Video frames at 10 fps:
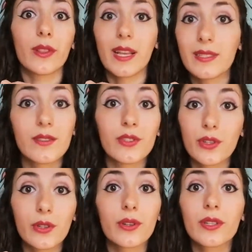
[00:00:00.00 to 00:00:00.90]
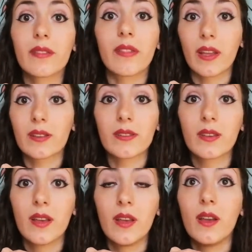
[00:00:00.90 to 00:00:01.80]
lessons to learn in things,
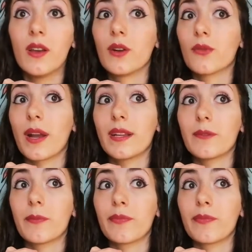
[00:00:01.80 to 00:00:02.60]
right?